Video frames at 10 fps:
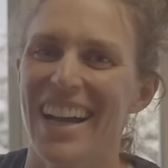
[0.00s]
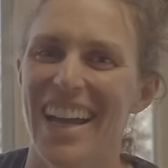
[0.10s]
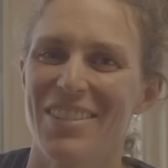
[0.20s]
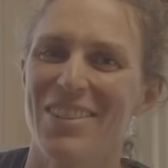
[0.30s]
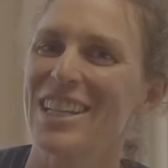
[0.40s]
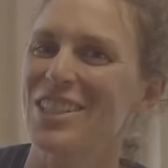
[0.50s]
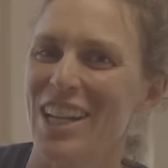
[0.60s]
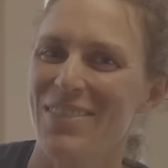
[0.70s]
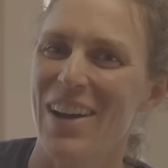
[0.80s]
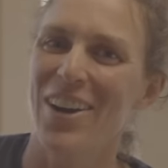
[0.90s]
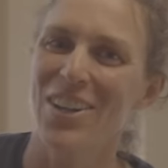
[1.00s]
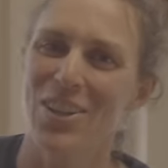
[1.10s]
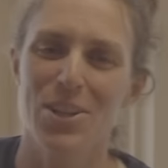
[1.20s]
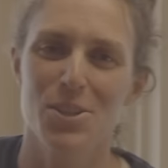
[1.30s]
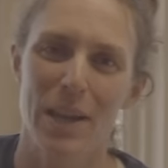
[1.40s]
If you want to check them out, you
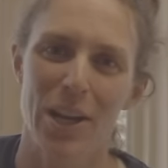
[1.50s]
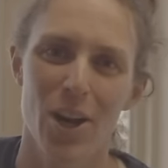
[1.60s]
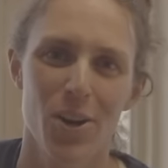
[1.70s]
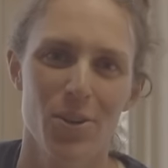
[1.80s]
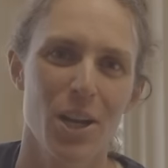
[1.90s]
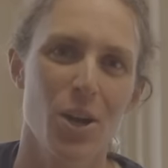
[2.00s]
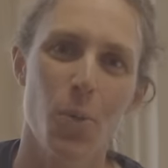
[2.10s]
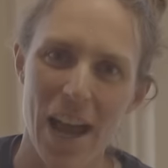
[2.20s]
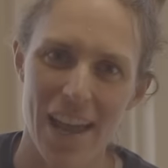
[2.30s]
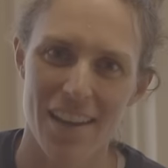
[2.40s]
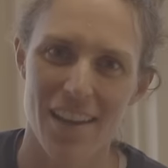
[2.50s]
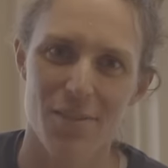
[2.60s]
can use my code GWEN